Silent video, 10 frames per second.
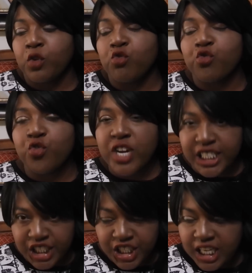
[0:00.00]

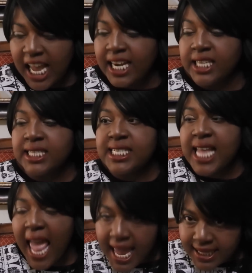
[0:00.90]
rich and
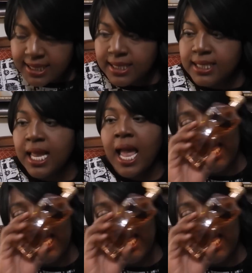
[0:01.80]
intense.